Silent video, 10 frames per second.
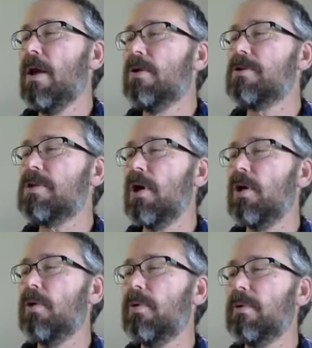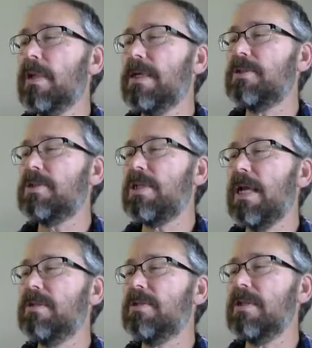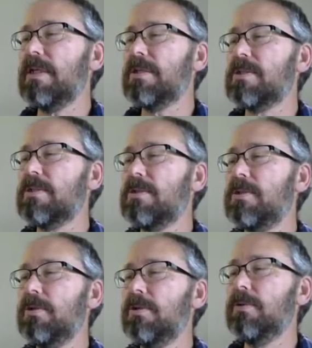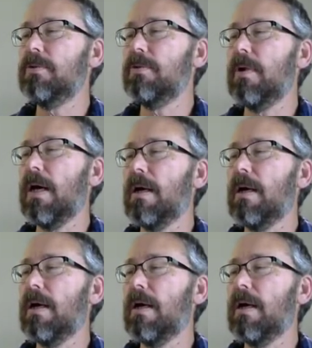So let's change this to